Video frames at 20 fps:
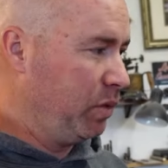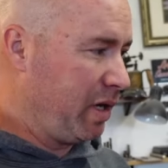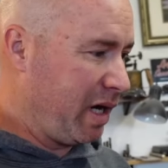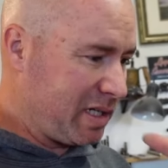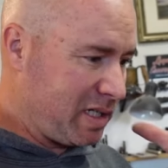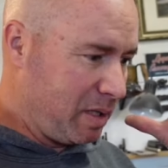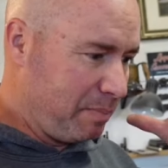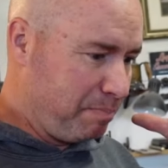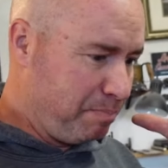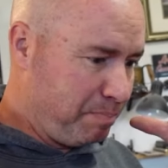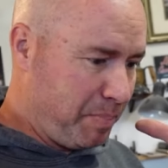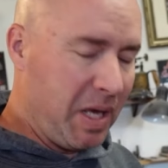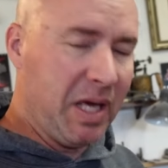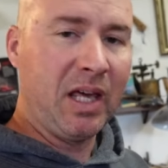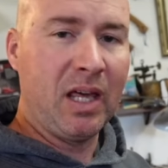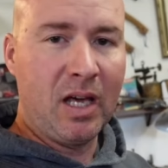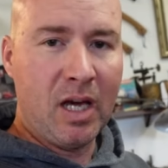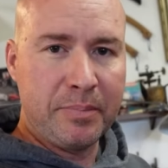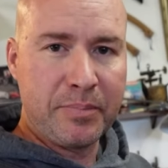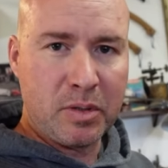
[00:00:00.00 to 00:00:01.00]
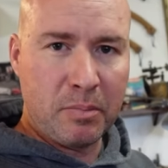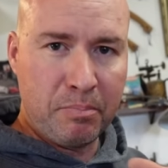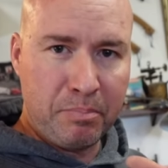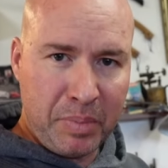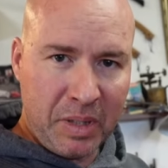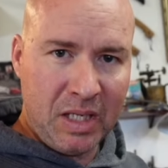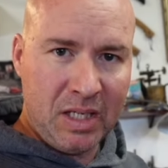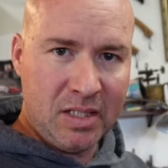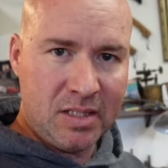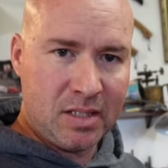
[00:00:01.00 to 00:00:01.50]
were actually picking up some
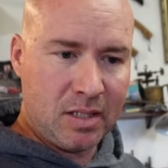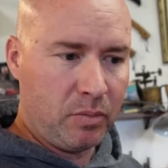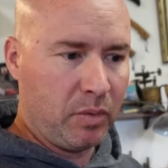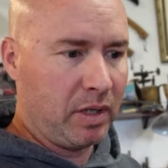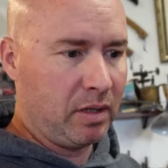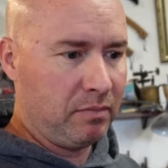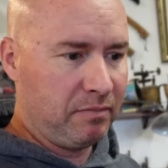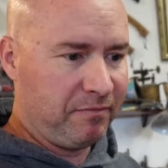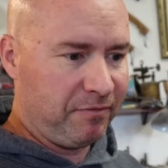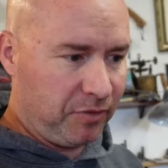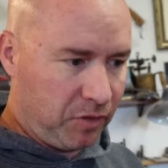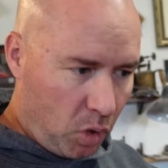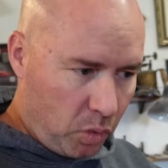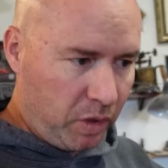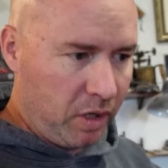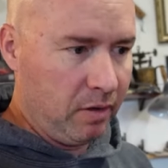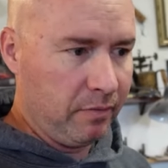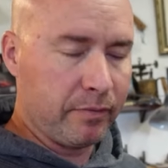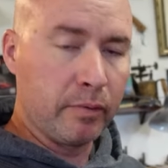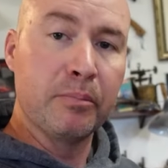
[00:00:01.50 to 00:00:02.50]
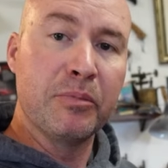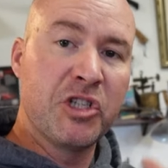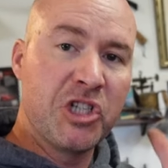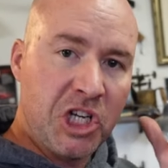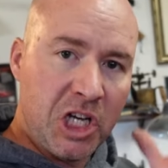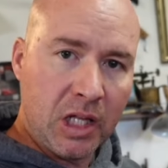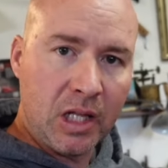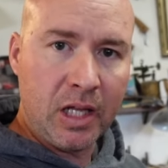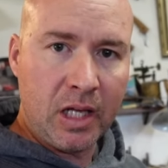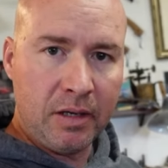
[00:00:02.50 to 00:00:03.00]
bees that we had flown in from
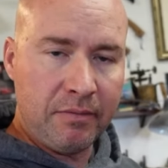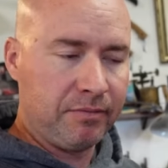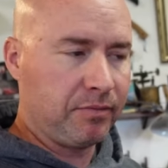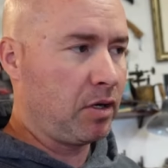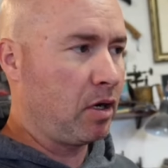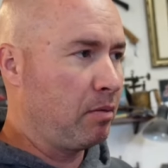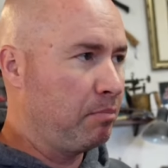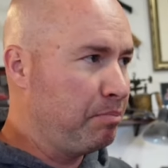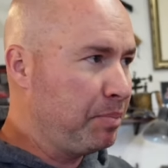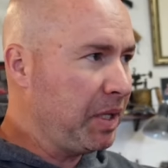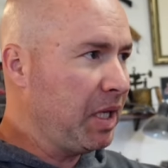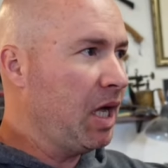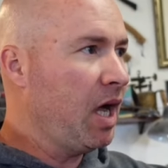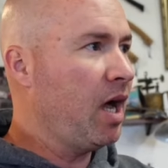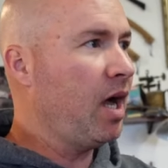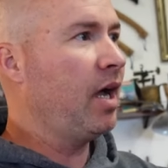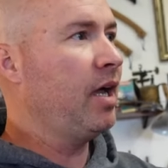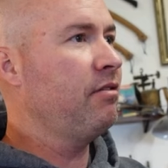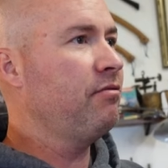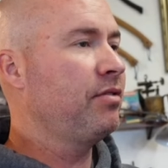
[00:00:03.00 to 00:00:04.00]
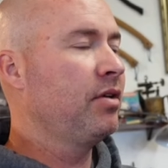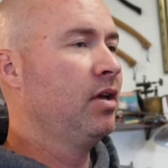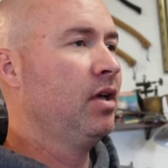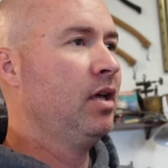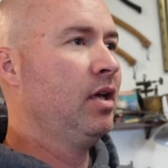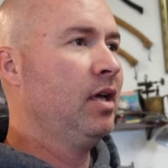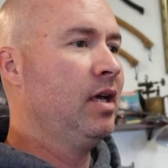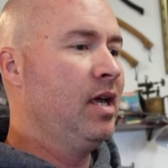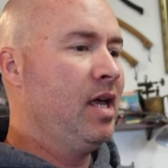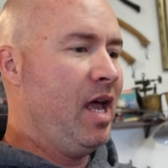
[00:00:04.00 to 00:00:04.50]
Chile for our beehive.
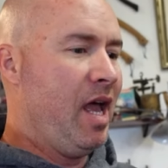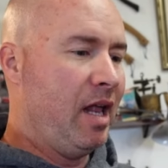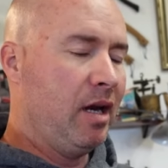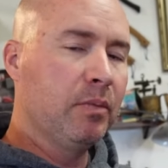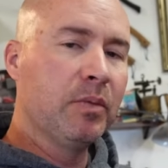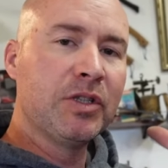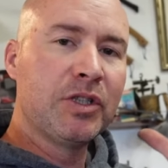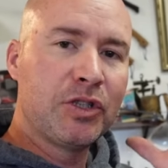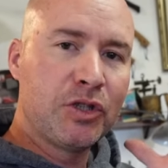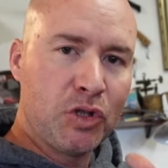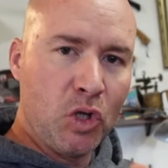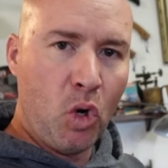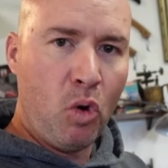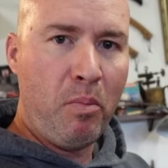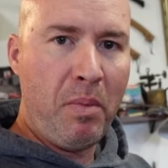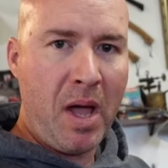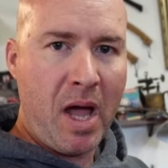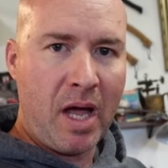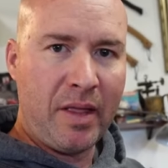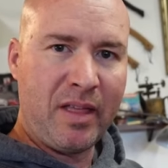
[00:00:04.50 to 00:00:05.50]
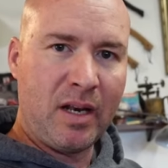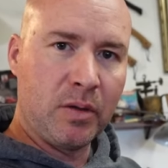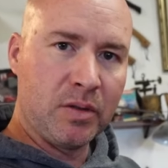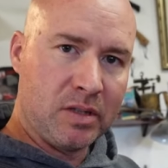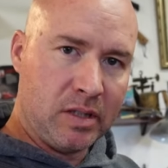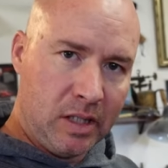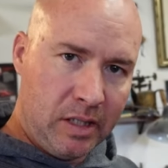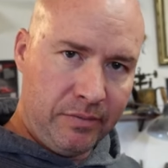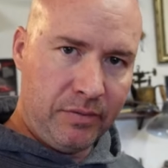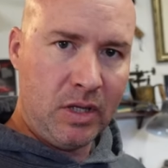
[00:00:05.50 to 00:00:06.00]
And it was so bad that I
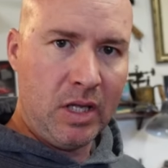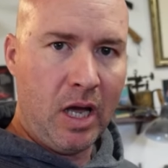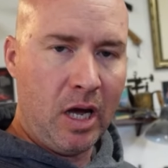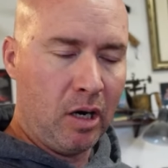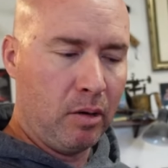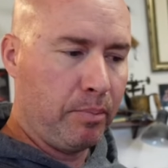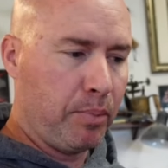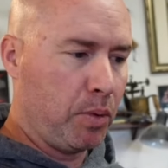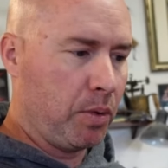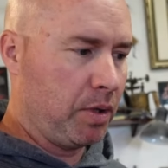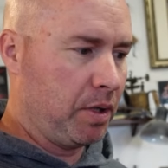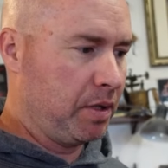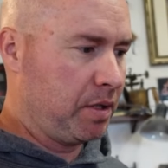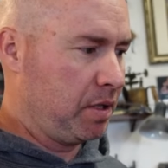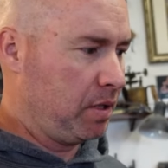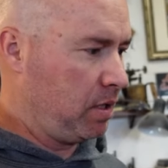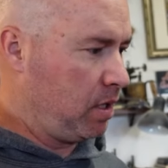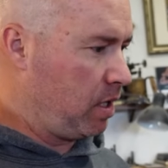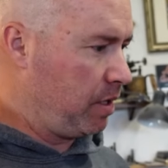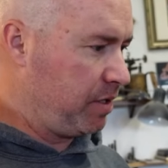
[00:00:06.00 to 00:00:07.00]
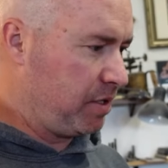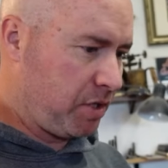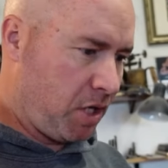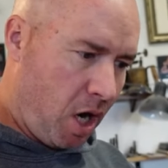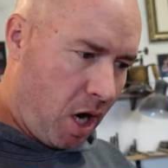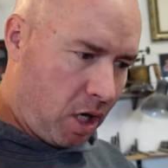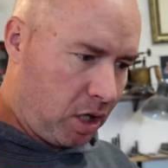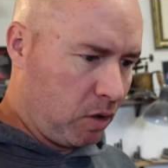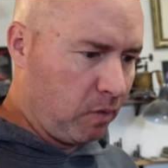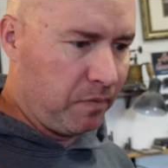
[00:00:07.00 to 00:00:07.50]
was leaving the airport, this
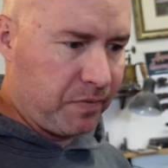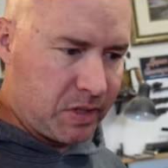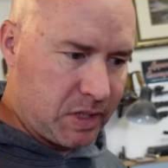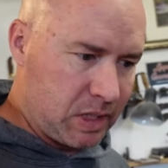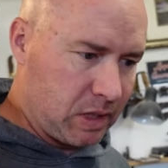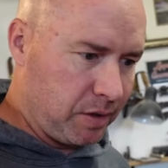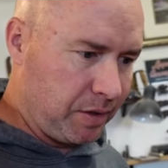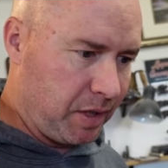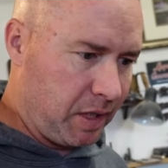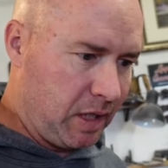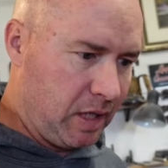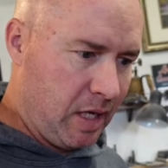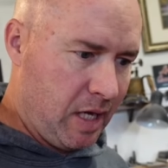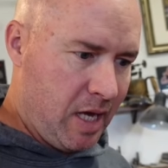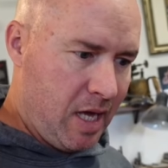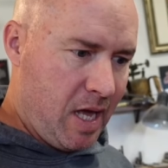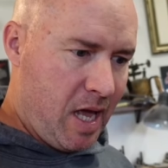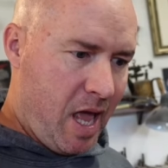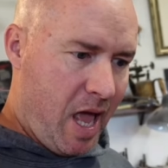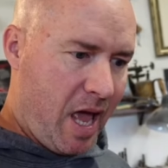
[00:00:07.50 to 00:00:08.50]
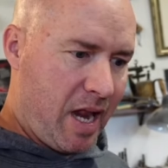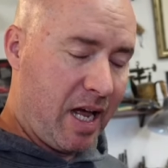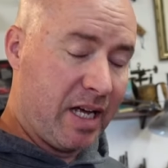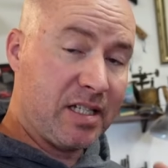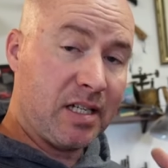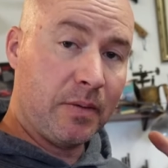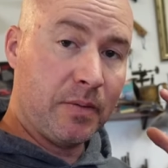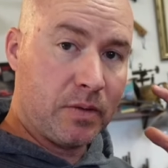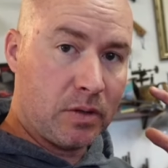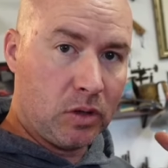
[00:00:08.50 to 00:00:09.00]
cargo facility, and as
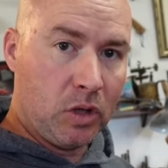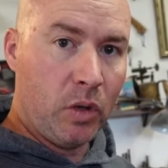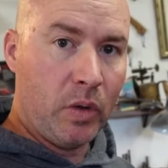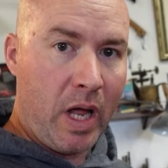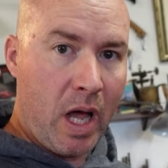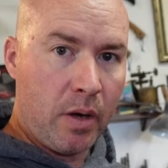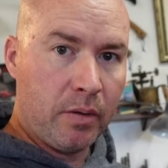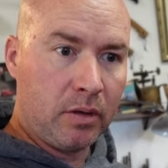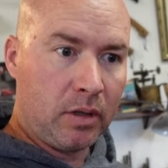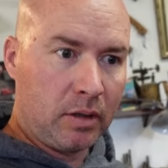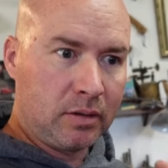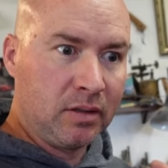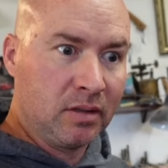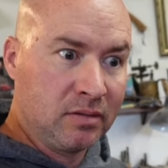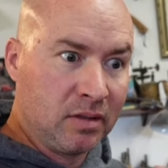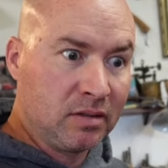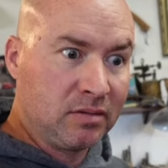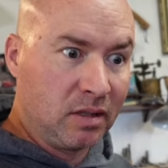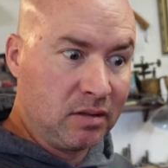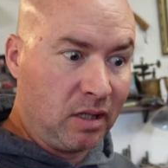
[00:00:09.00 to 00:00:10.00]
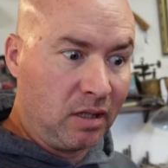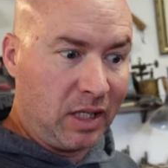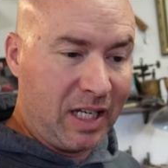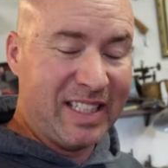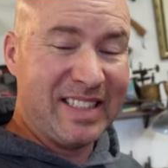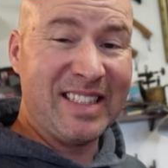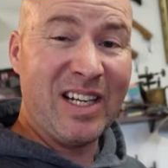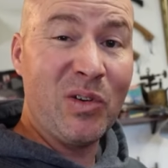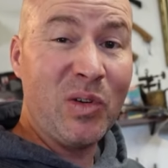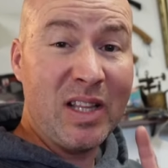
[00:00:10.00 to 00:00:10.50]
I would slow down,
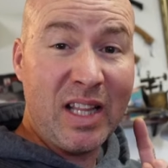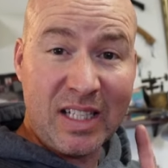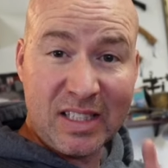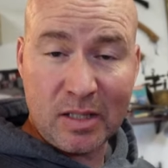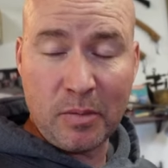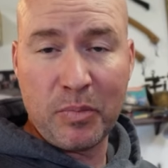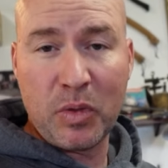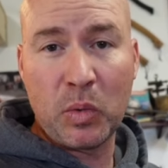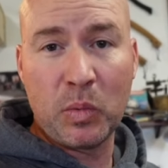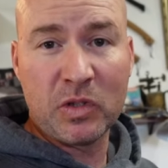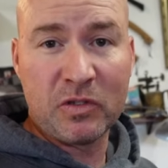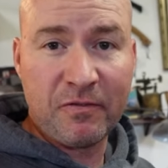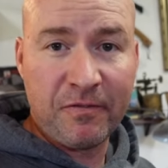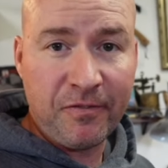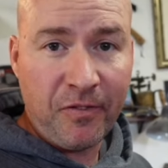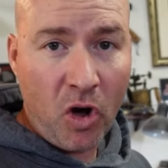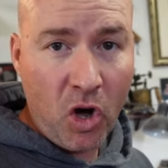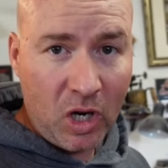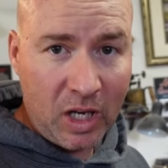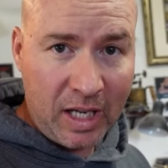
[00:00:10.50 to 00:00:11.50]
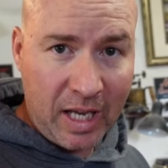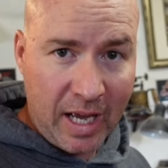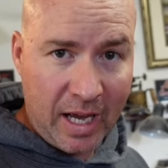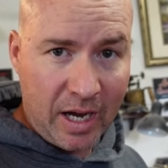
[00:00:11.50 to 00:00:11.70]
it sounded like something was falling